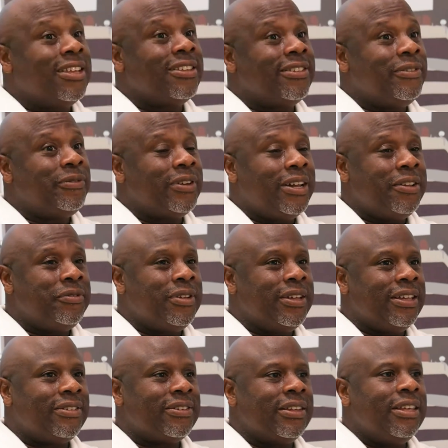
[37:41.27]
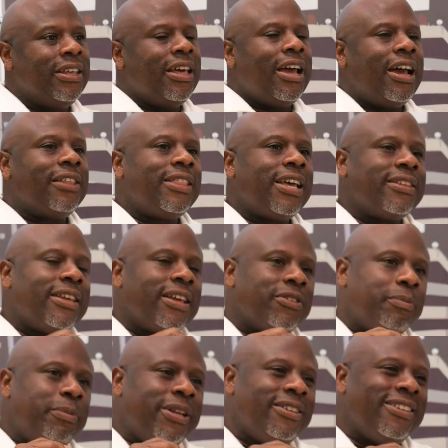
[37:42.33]
35 years. And that
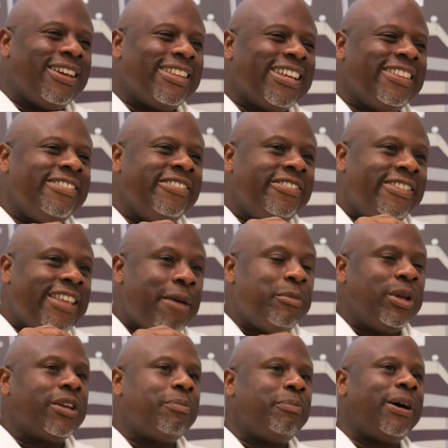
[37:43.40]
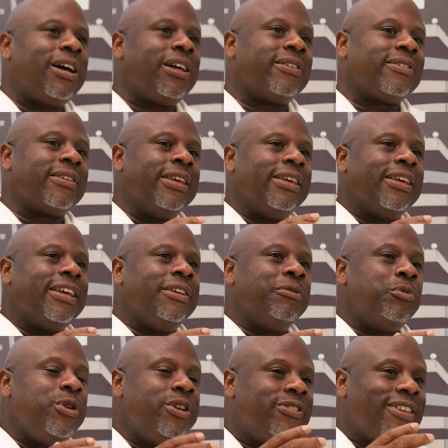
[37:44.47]
has played an endemic part
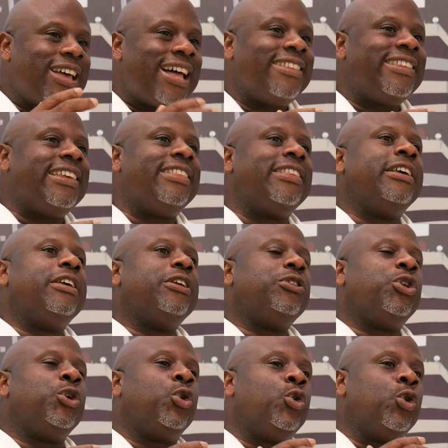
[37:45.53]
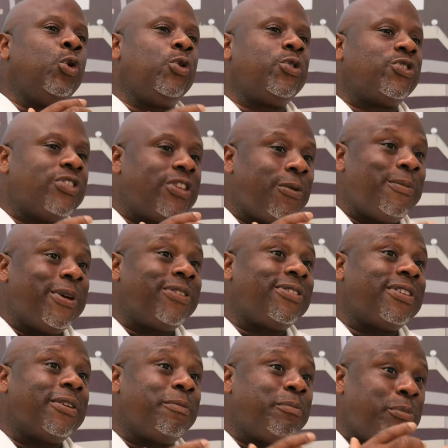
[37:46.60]
in retarding the gross
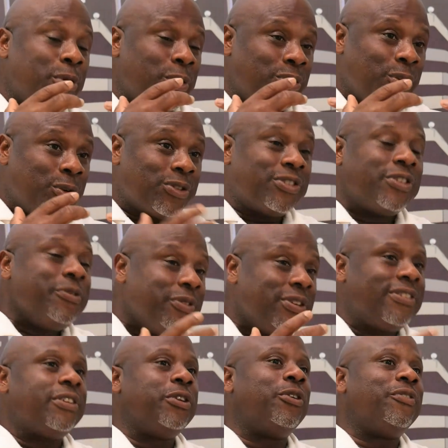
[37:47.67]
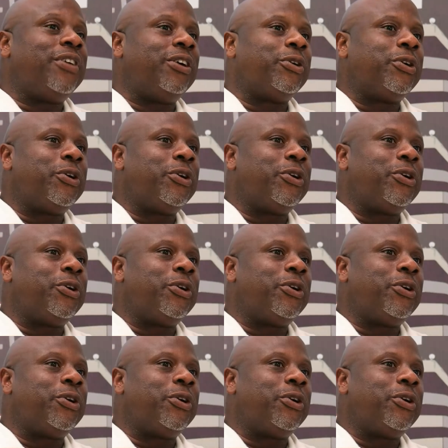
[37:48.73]
domestic productivity of our